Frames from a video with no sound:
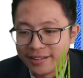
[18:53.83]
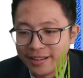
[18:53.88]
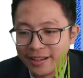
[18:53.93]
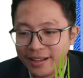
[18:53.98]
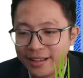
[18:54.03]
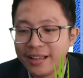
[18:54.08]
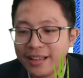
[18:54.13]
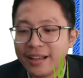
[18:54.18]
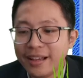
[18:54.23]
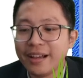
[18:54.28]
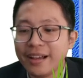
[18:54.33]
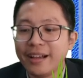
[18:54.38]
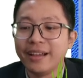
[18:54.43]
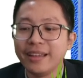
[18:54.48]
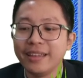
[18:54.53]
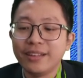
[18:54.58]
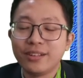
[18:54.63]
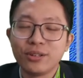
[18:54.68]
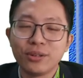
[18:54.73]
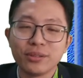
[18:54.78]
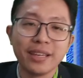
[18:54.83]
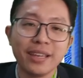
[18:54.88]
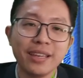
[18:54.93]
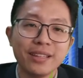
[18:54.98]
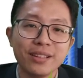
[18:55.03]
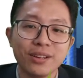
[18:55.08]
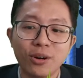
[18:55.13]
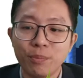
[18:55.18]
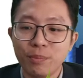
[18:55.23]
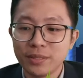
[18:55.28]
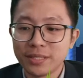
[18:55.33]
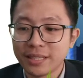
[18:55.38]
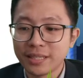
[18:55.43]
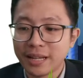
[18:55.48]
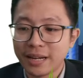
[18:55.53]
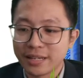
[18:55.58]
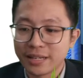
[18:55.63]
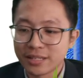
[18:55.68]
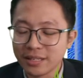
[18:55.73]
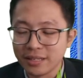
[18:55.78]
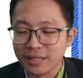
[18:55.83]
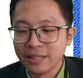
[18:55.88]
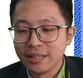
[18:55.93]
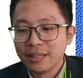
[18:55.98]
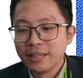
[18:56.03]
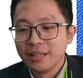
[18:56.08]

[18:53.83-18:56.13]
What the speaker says: It rotate in the opposite direction.